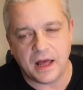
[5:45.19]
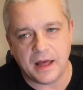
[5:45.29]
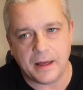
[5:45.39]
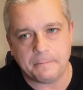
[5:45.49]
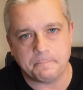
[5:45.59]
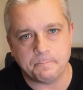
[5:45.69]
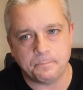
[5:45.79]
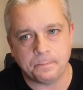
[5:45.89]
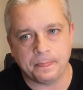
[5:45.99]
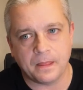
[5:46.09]

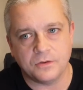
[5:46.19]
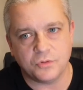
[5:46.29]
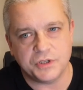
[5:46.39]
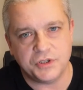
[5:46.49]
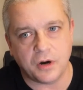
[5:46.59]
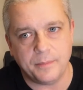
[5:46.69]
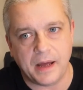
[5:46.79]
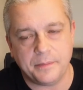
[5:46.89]
sort of sharp